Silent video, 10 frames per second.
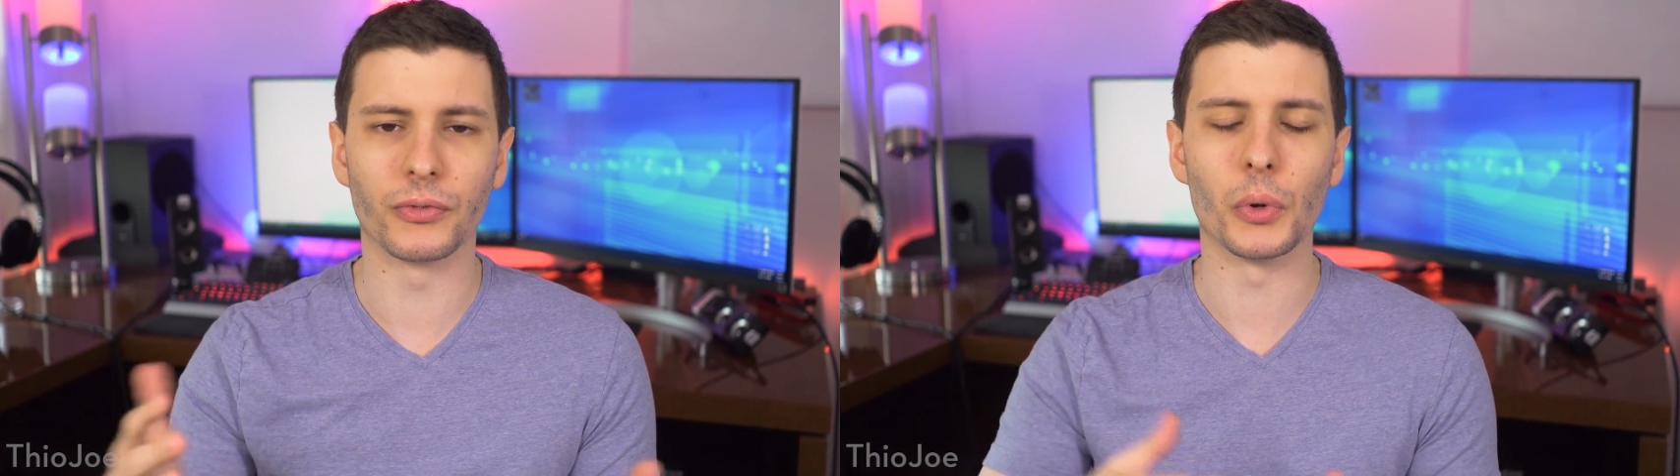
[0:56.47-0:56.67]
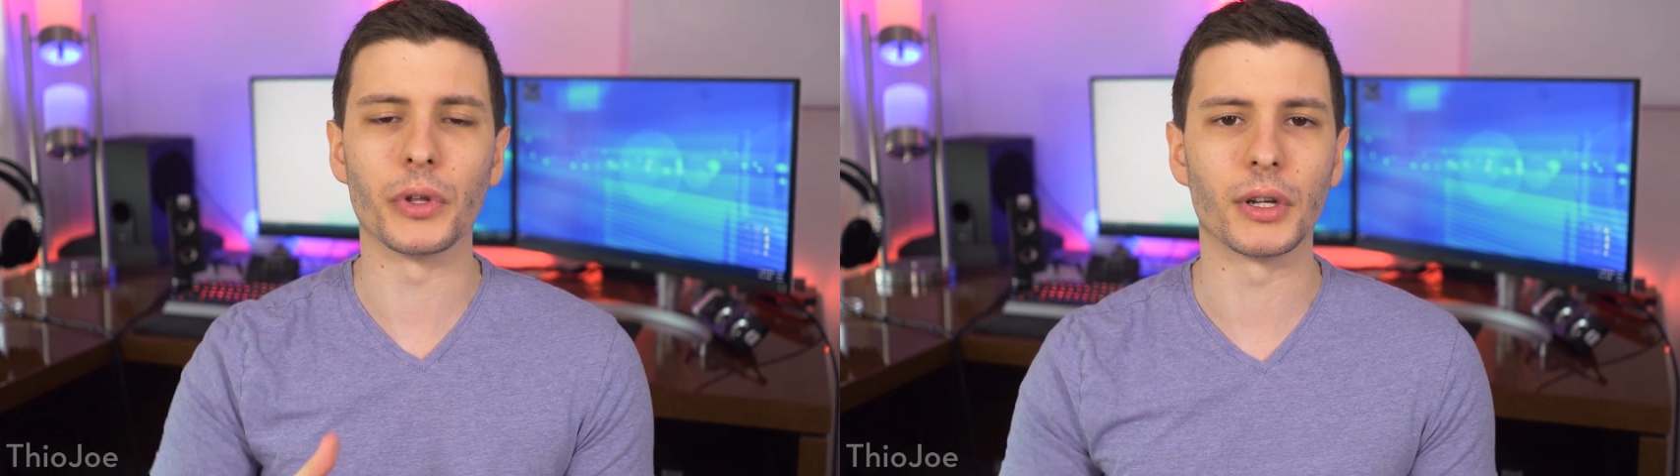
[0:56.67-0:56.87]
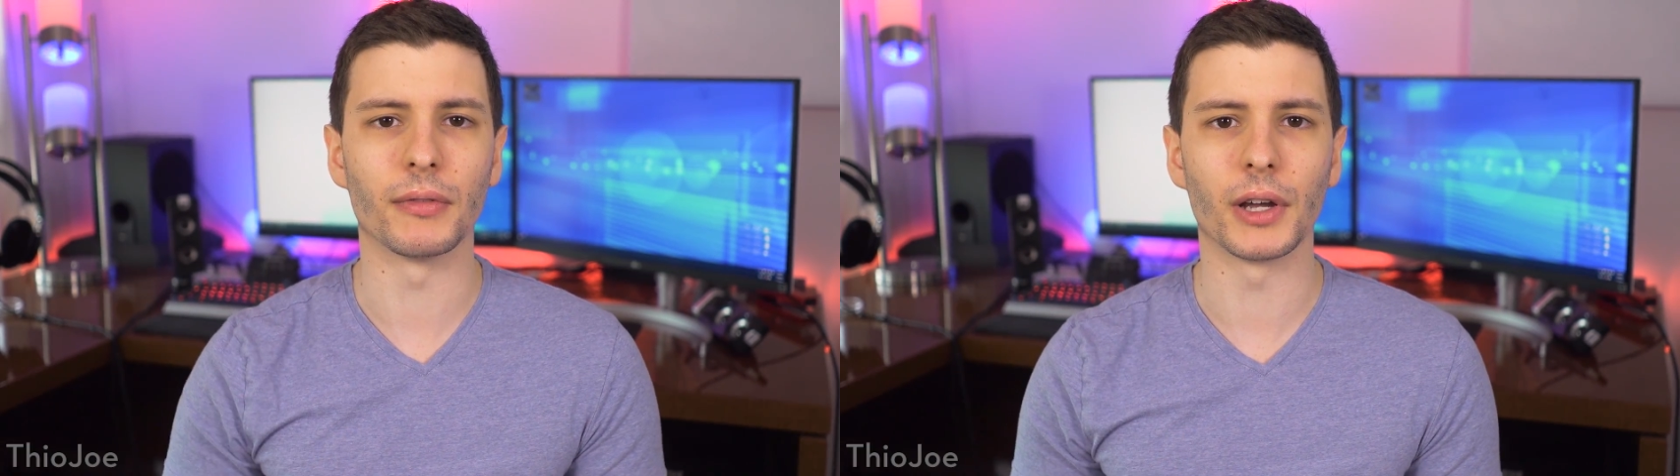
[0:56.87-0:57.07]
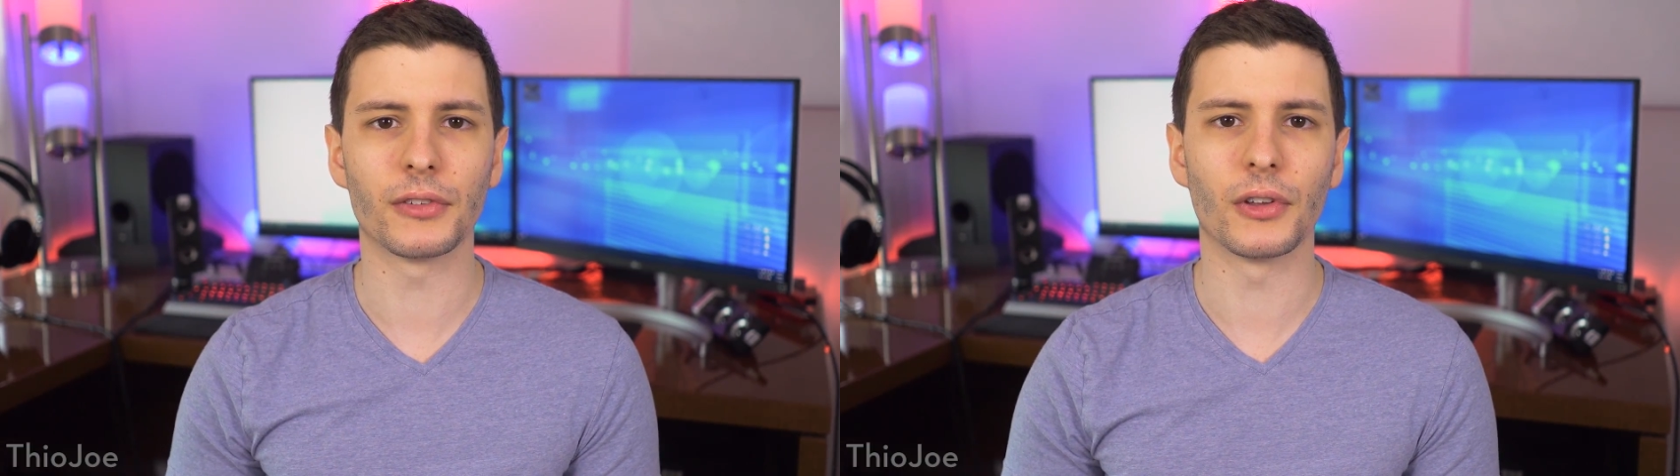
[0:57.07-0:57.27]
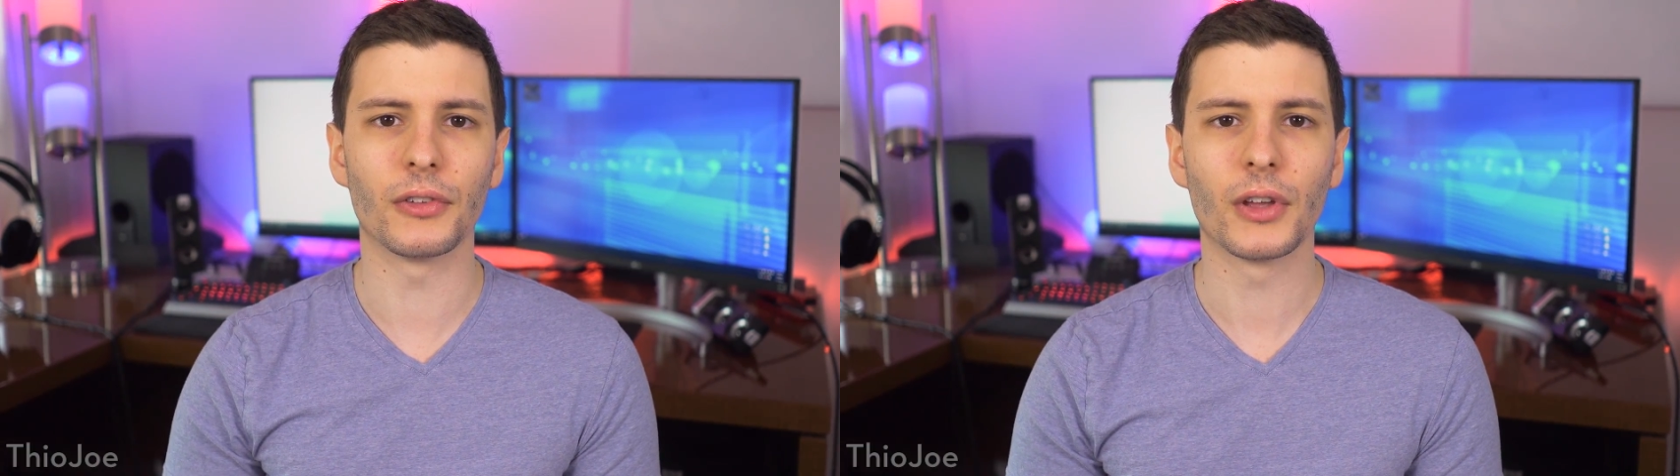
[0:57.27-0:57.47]
folding
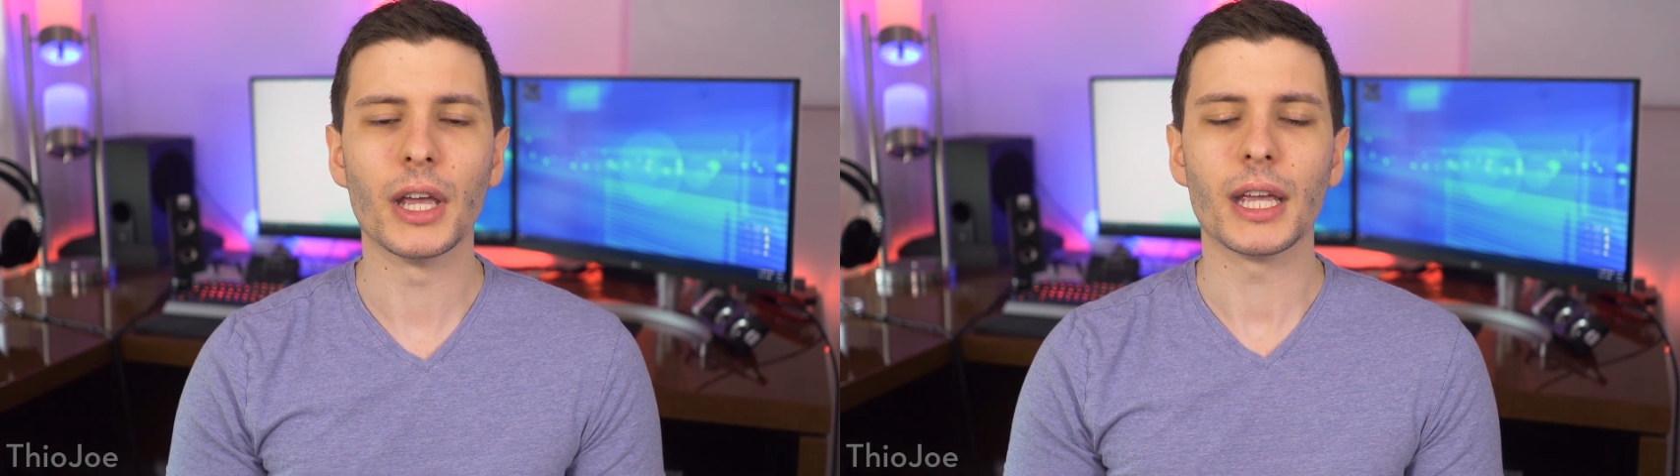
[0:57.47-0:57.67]
devices,